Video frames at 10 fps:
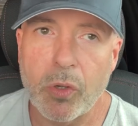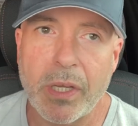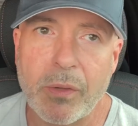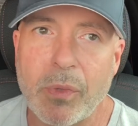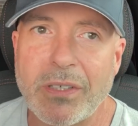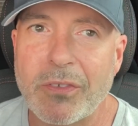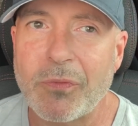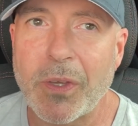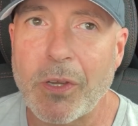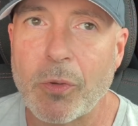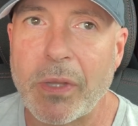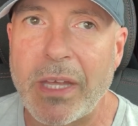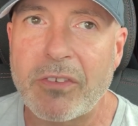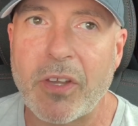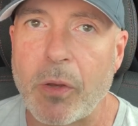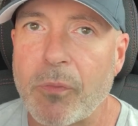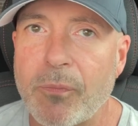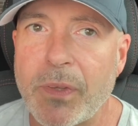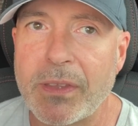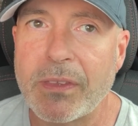and we just figured that's our
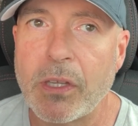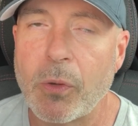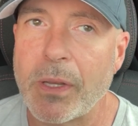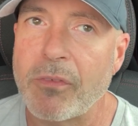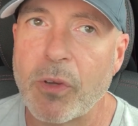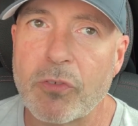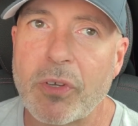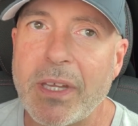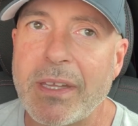5th year anniversary,